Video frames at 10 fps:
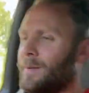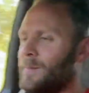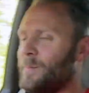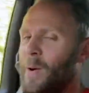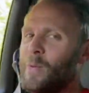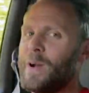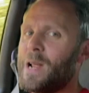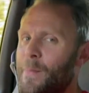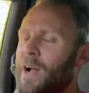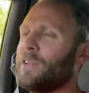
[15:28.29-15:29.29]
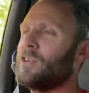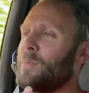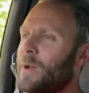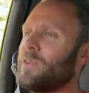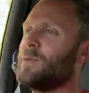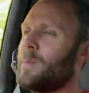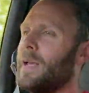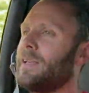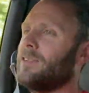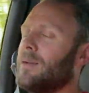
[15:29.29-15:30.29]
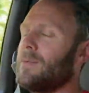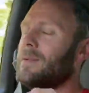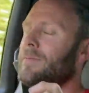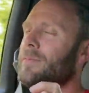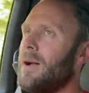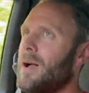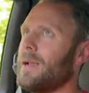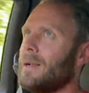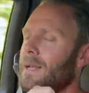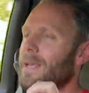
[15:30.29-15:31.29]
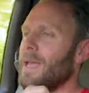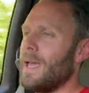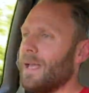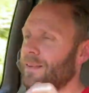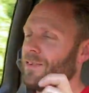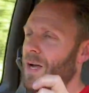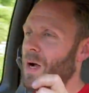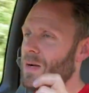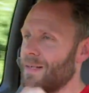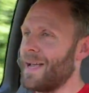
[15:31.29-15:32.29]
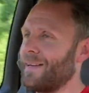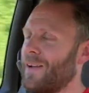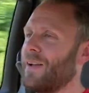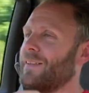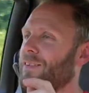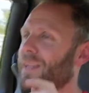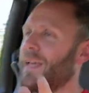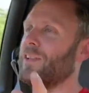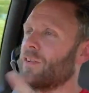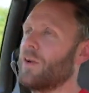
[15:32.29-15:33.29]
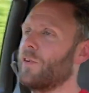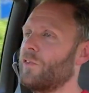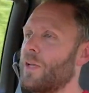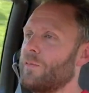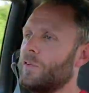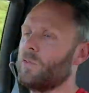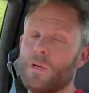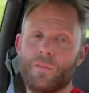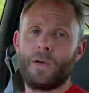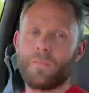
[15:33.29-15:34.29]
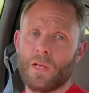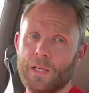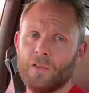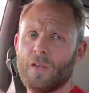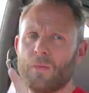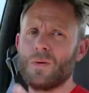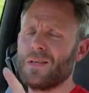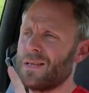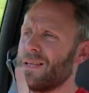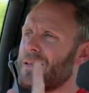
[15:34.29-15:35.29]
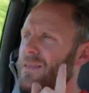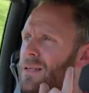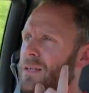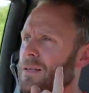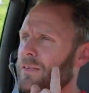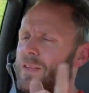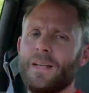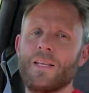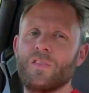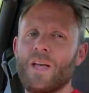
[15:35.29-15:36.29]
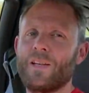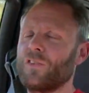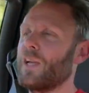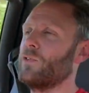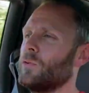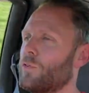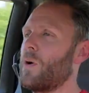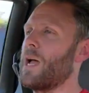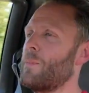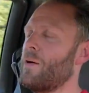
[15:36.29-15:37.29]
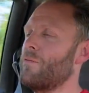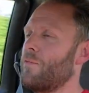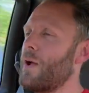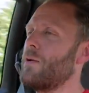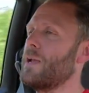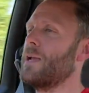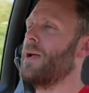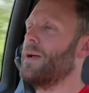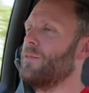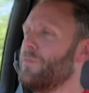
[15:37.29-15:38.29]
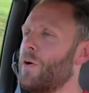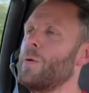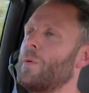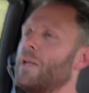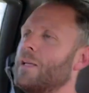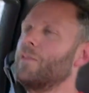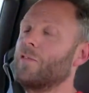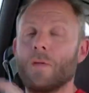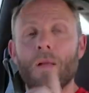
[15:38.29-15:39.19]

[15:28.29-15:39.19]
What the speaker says: But we're in a much better place, and we have finally hit our deadline to get this car saved in 25 days, and we did it 10 days ahead of schedule. So I am very, very pleased.